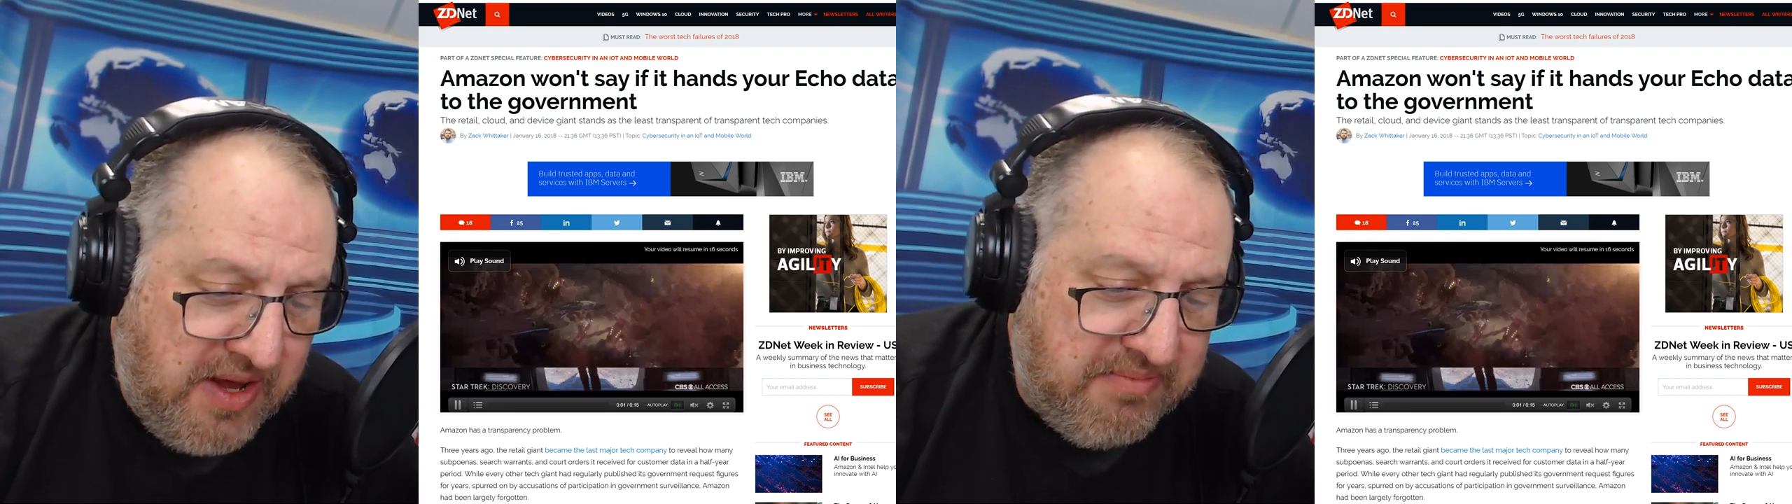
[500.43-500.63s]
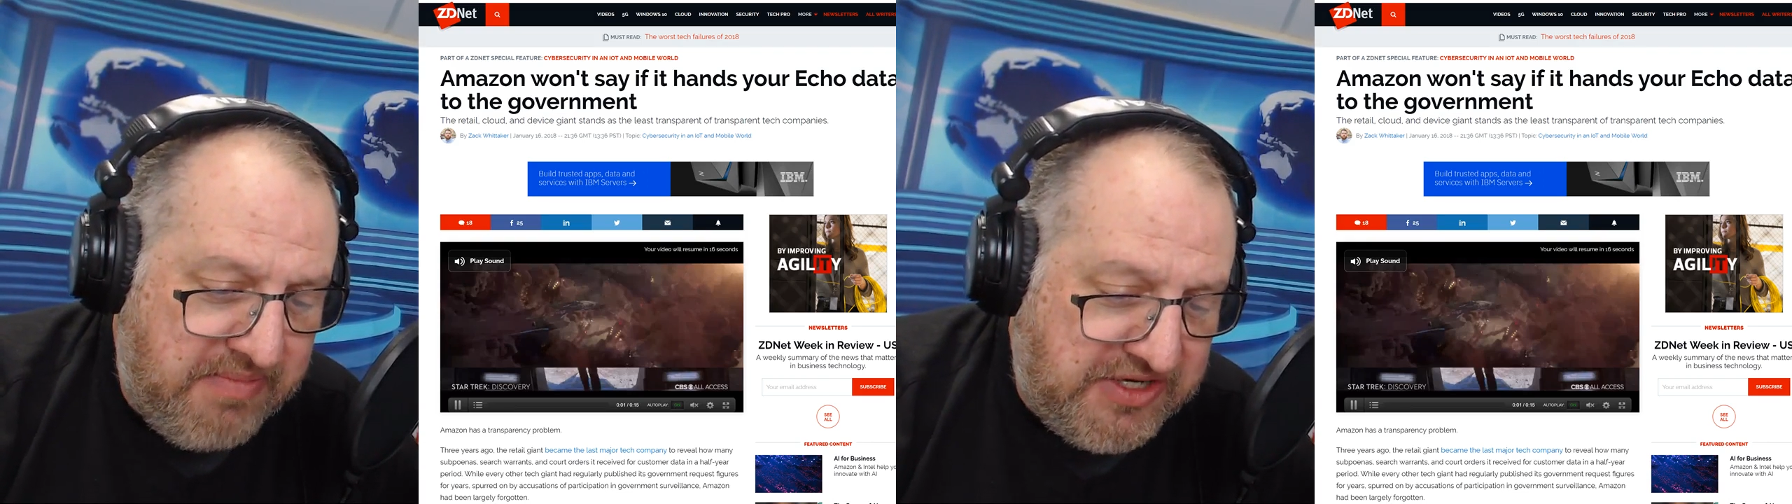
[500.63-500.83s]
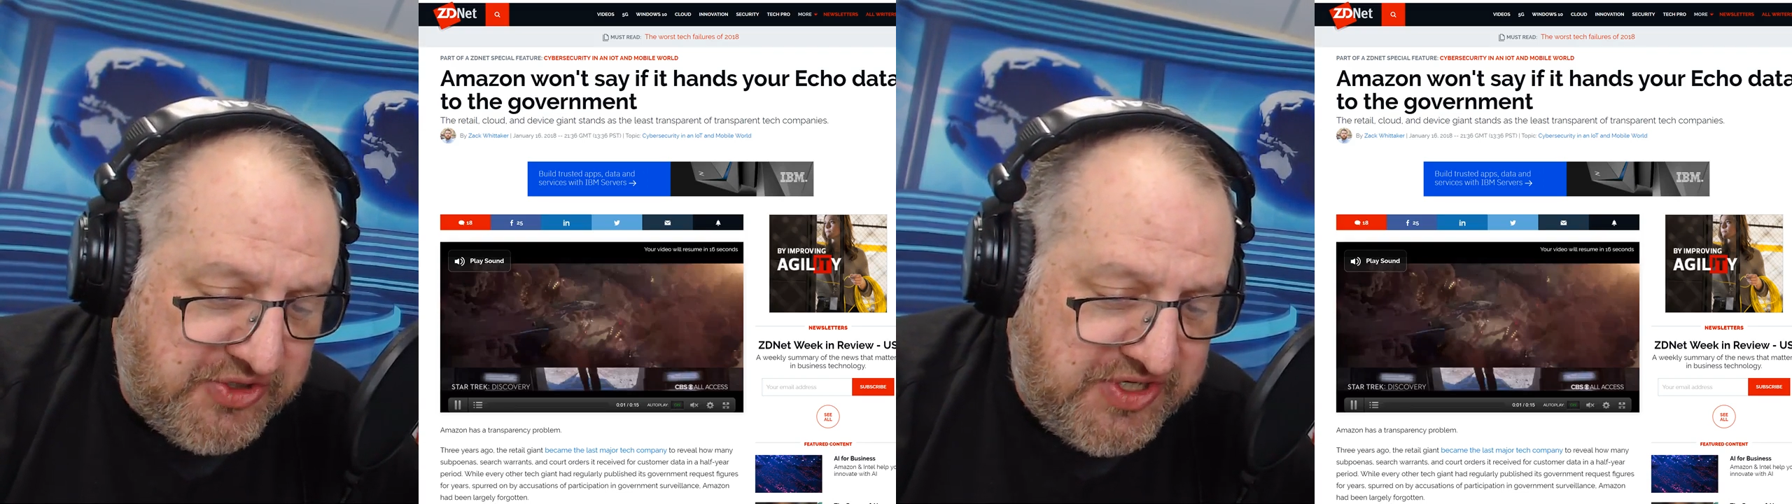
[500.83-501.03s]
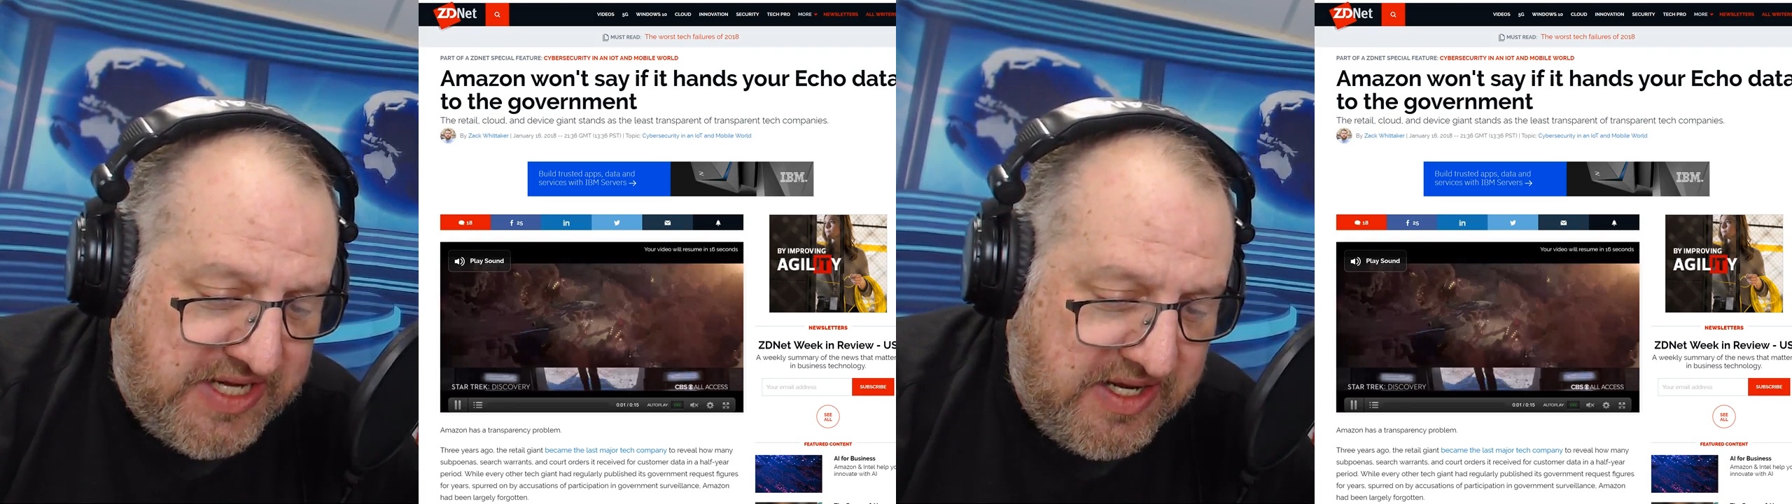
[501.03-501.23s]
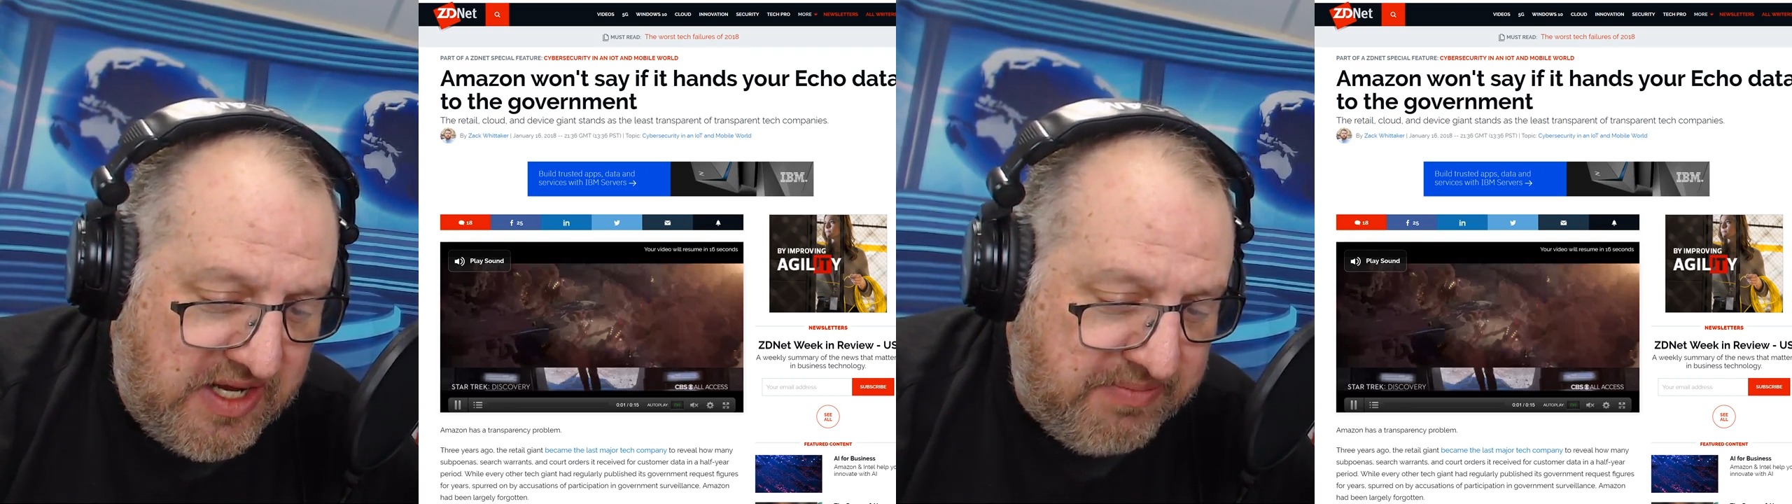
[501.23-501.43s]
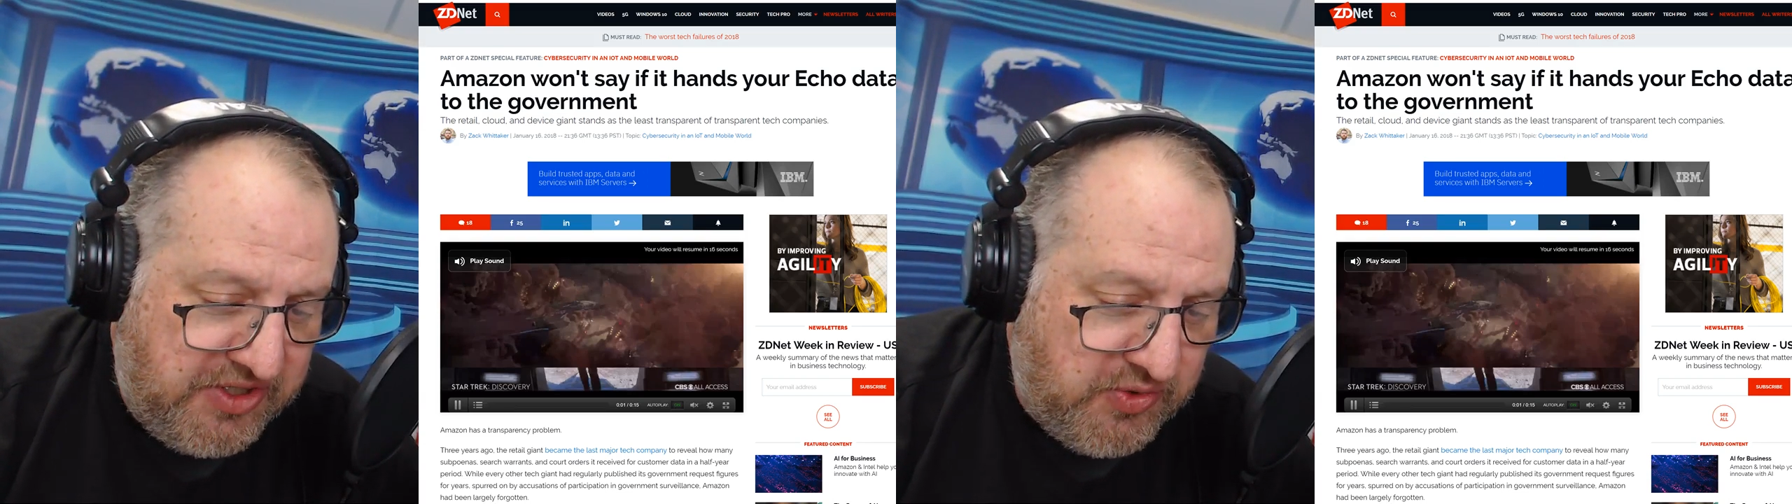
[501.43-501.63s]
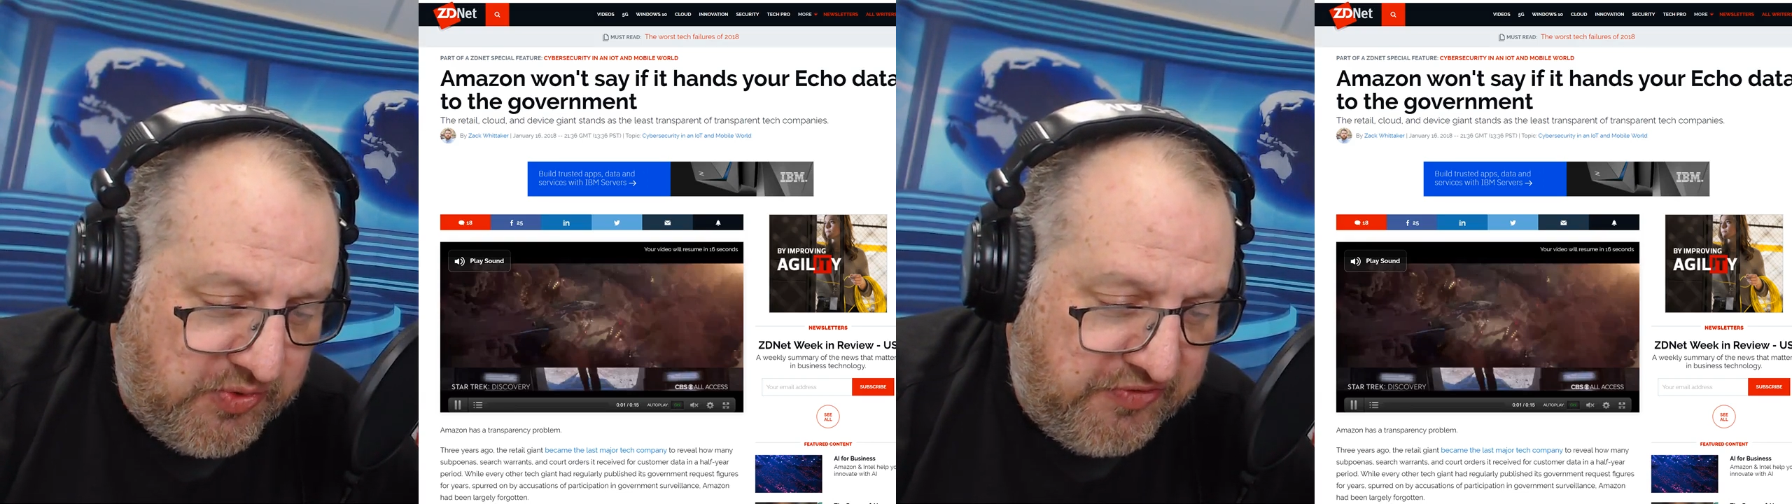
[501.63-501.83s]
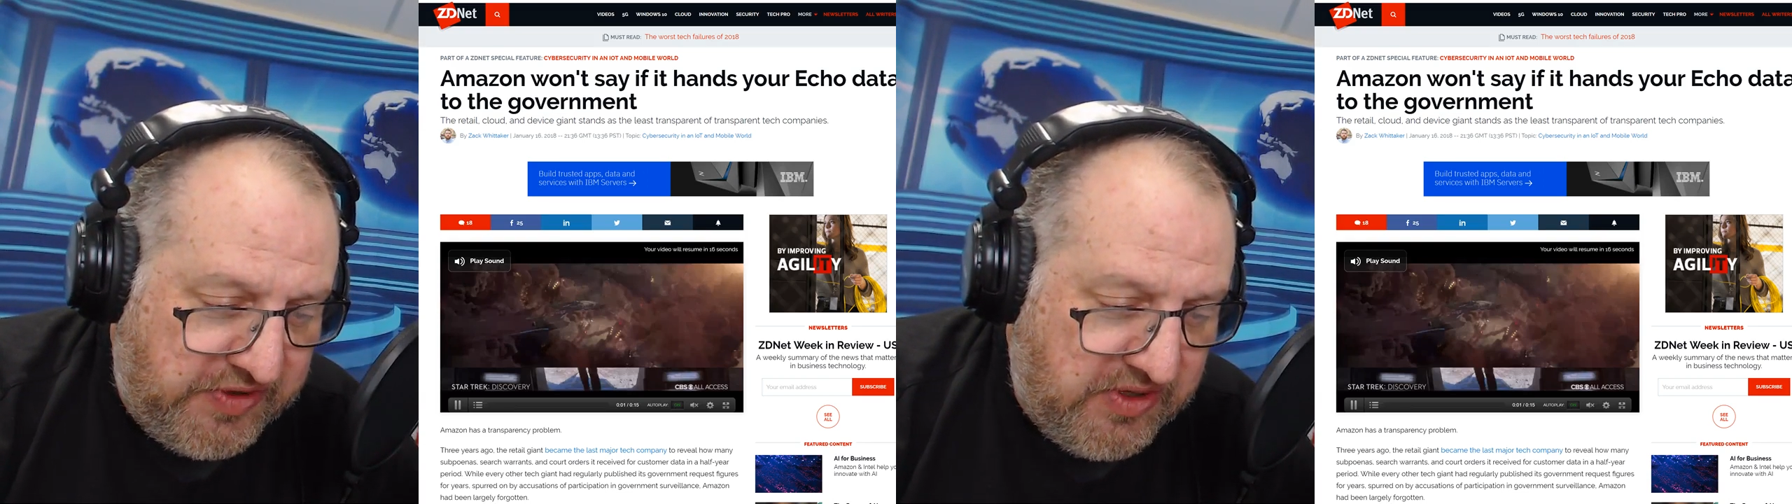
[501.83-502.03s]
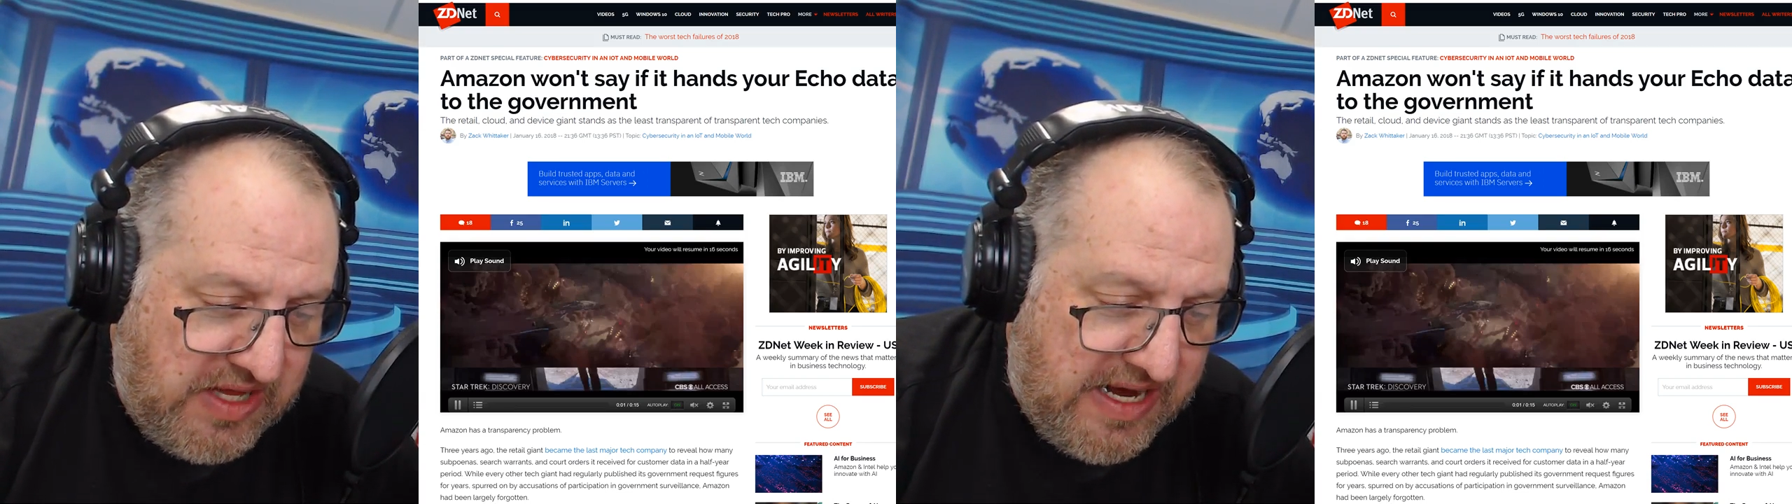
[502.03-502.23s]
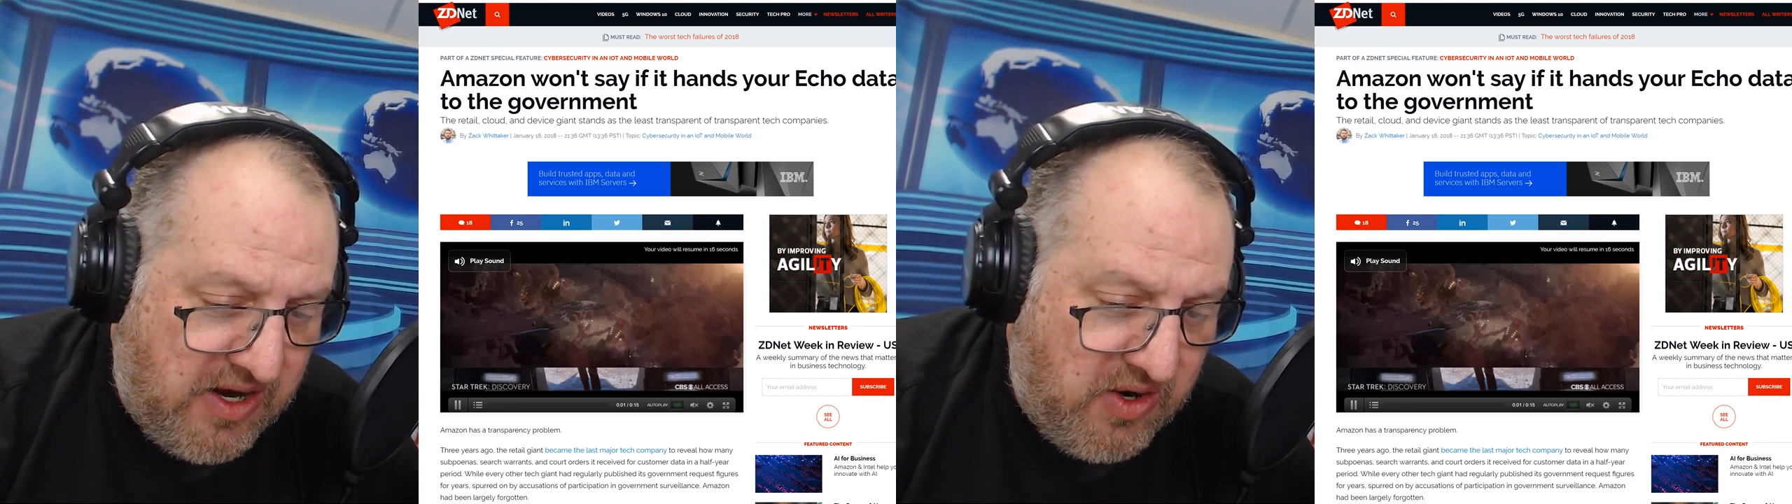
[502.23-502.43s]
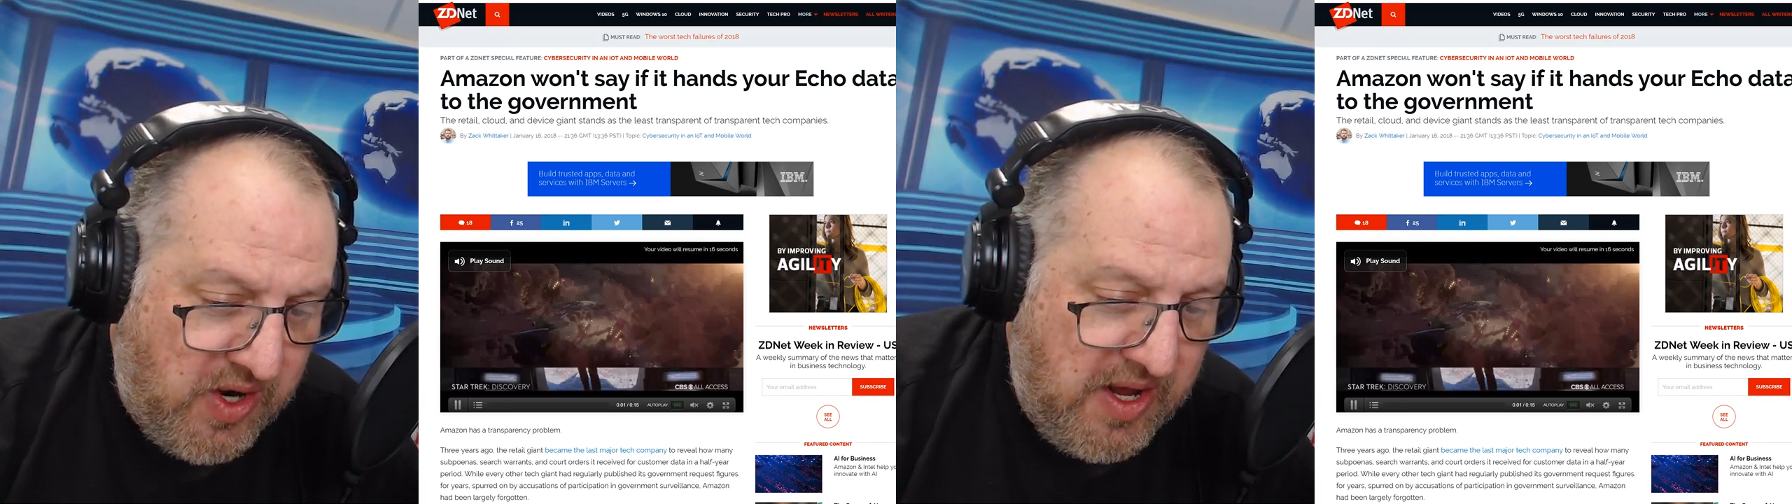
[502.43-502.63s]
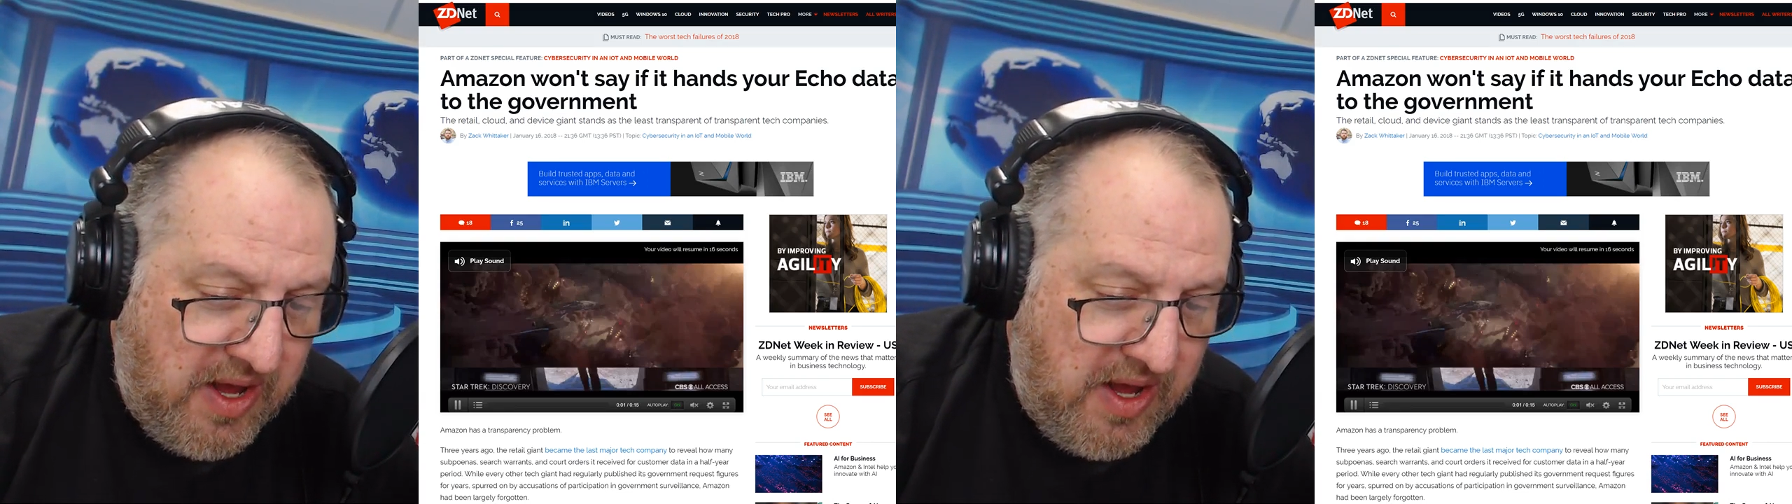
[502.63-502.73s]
major tech company to reveal how